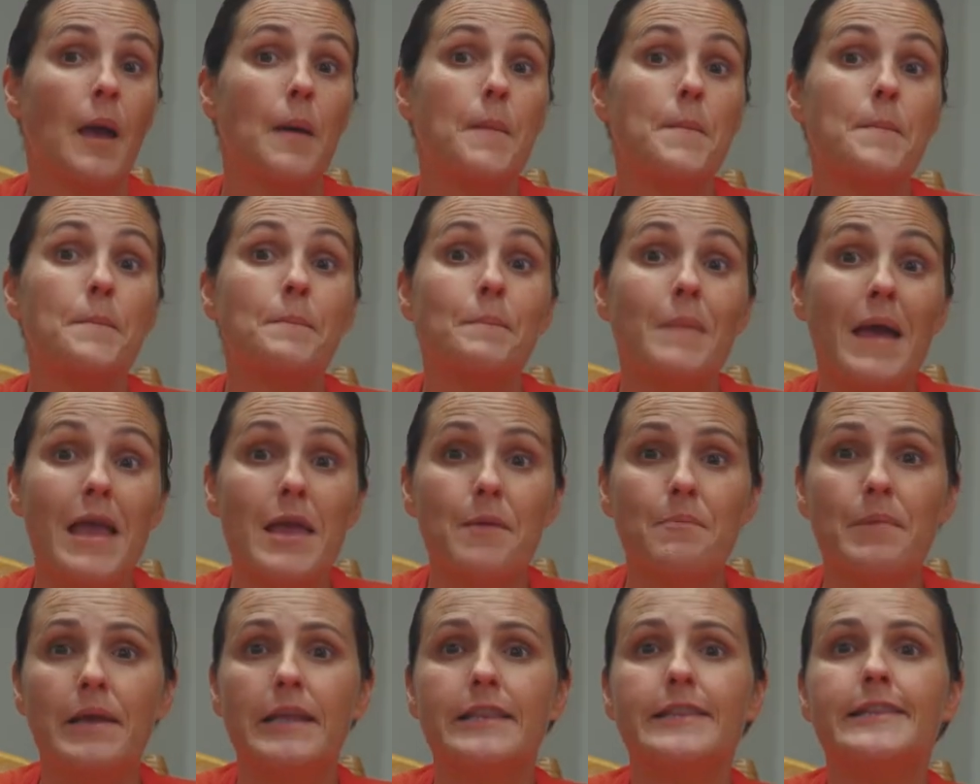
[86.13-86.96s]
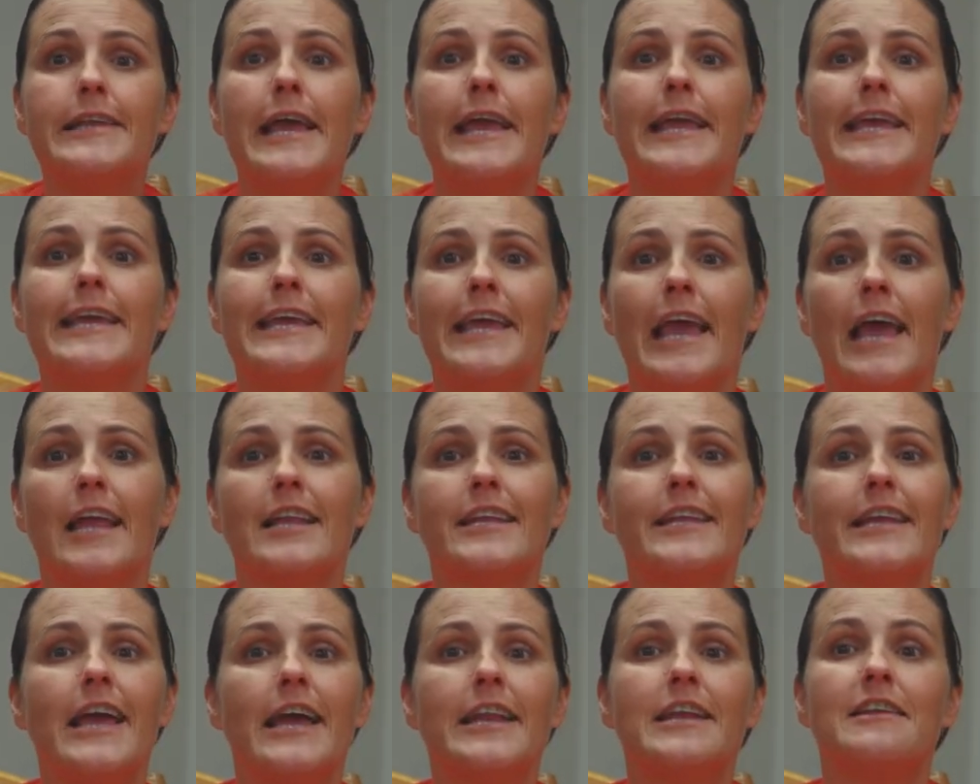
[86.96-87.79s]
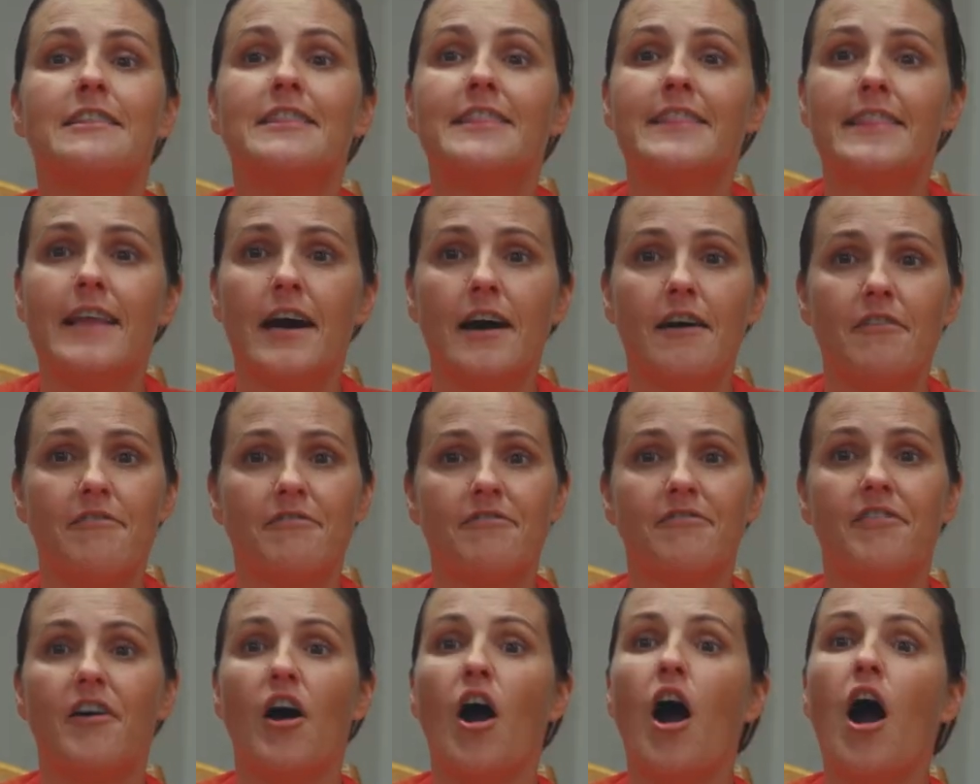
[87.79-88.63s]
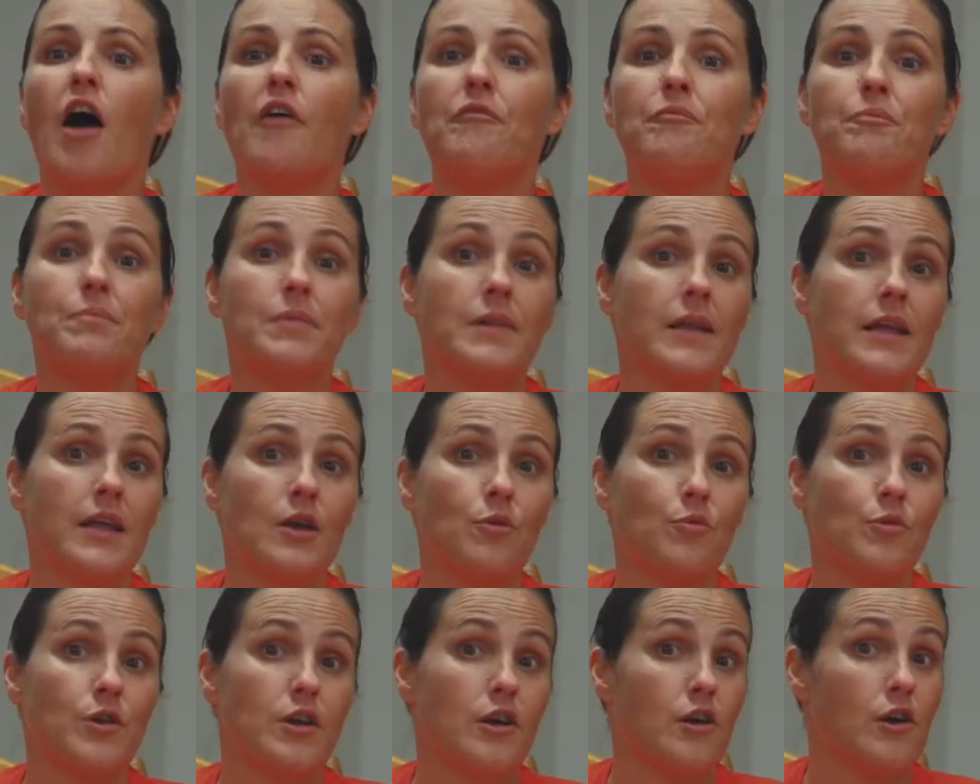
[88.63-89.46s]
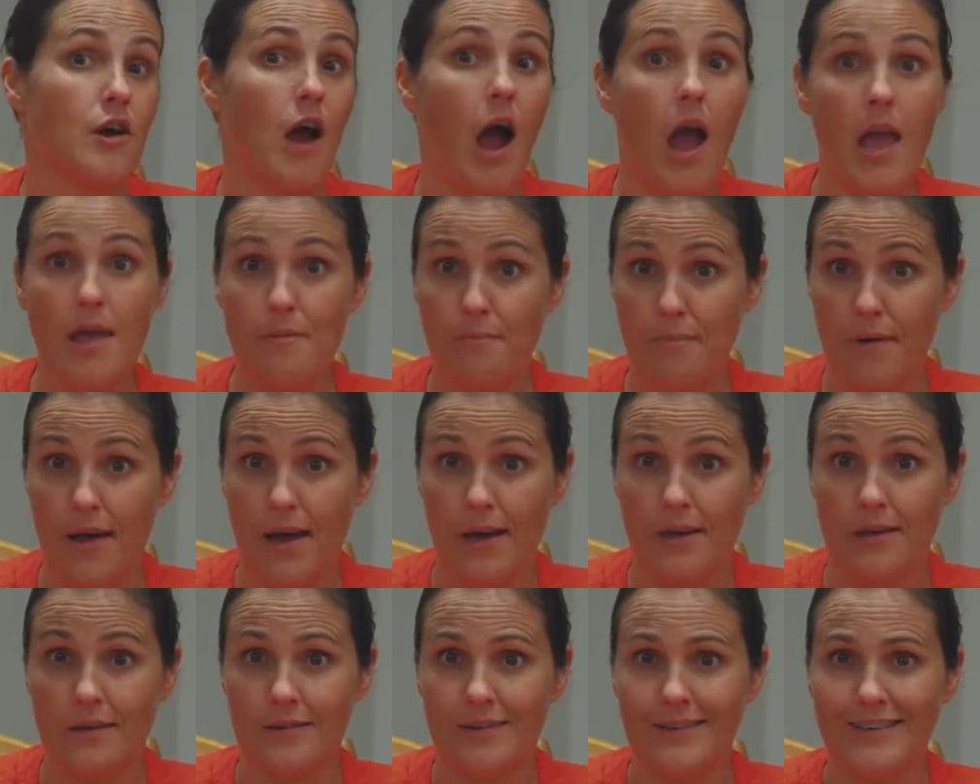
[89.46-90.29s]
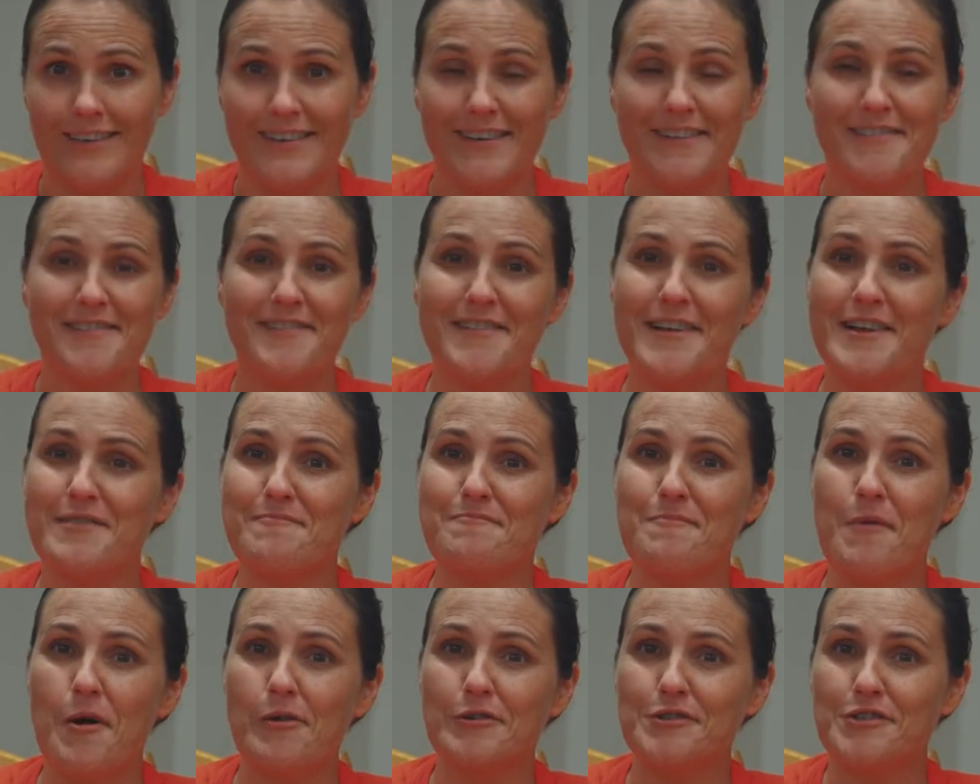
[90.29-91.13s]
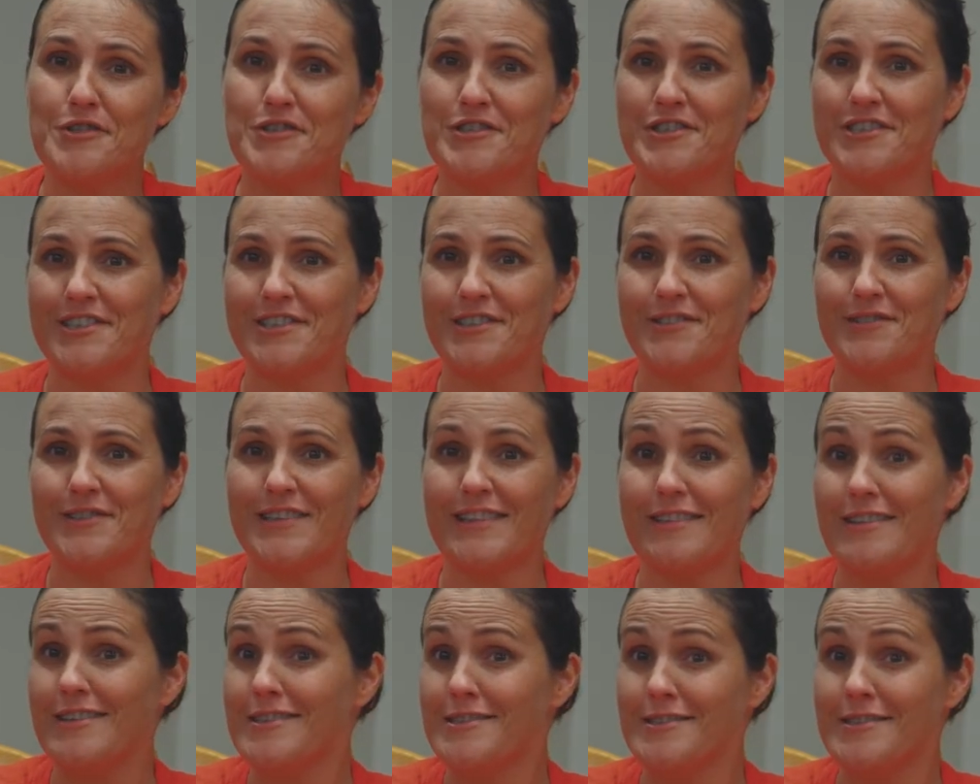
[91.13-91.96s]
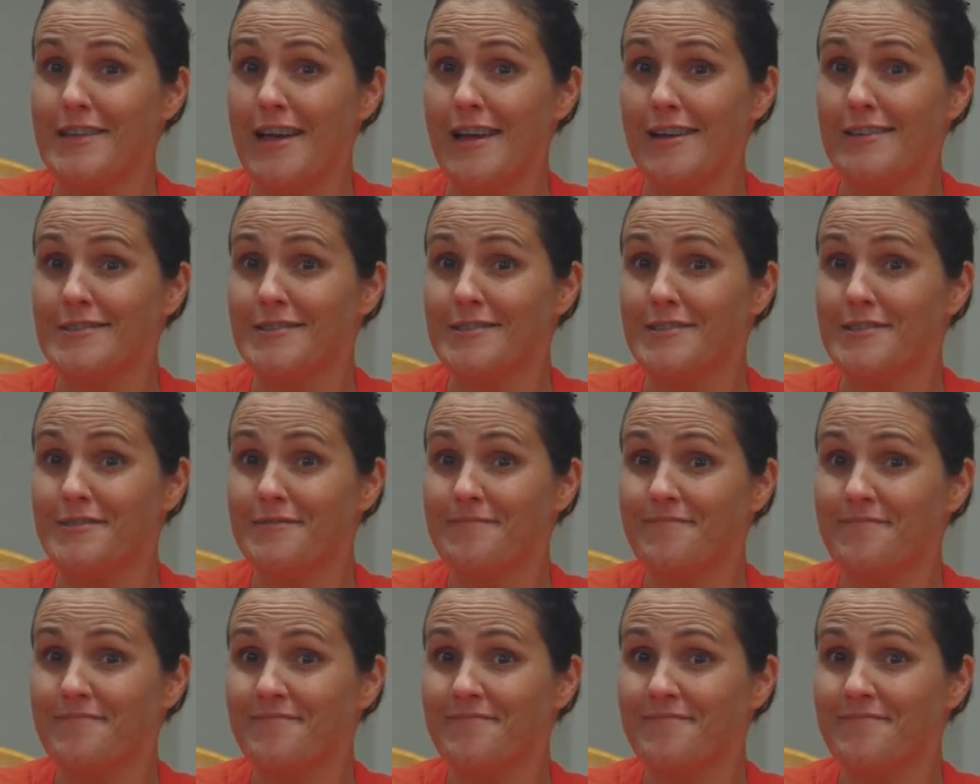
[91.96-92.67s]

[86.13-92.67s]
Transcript: Maybe they can't get enough of playing with your iPad, like most children these days.